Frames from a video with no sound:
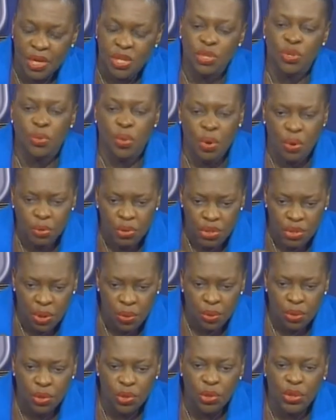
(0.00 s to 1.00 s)
you also
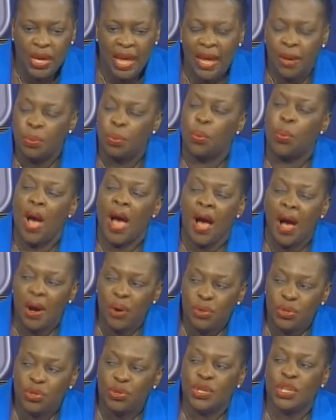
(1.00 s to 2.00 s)
look at
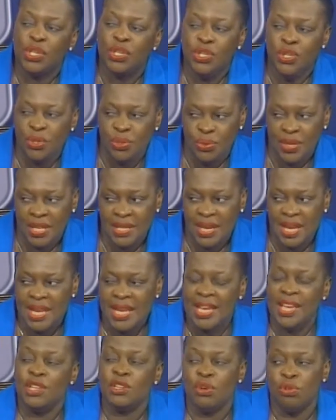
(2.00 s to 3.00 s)
how you can do it
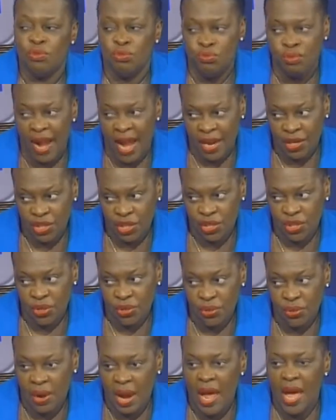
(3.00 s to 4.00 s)
in a
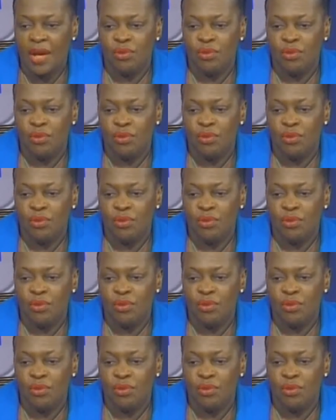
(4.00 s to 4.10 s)
rational,